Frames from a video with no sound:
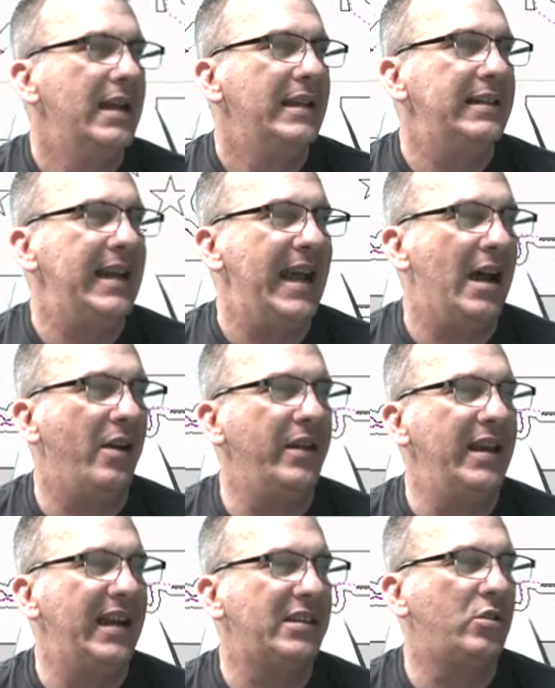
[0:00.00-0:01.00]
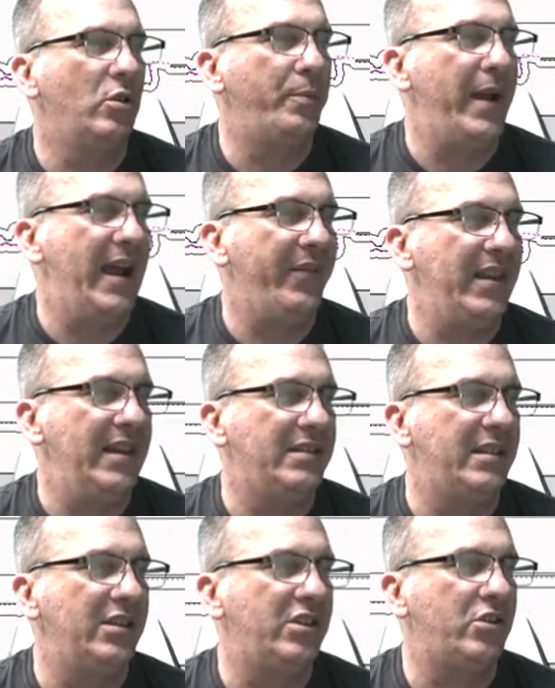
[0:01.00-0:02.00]
Now, the next toolpath is
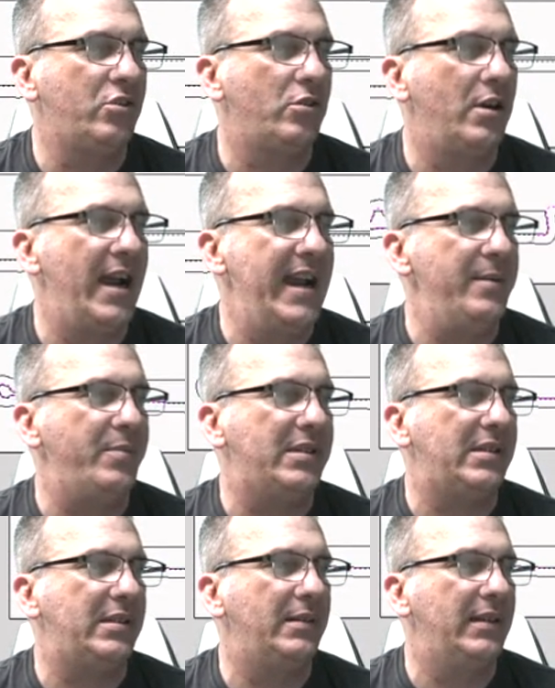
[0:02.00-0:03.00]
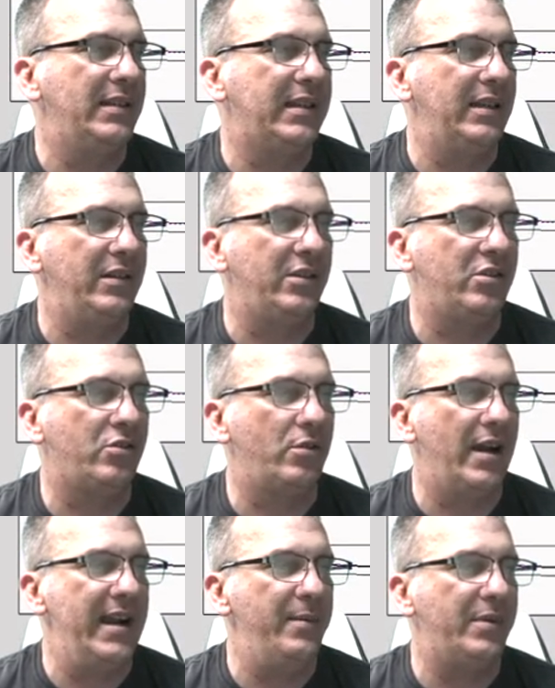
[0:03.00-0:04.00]
the stripes. Let's get the
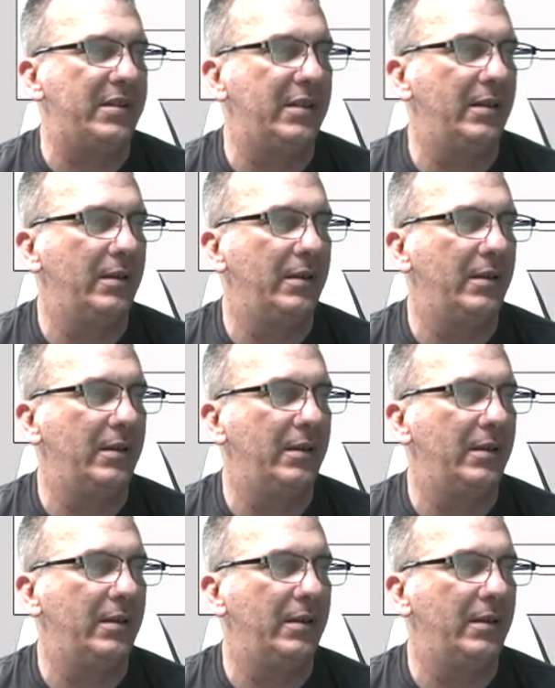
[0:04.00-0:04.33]
stripes.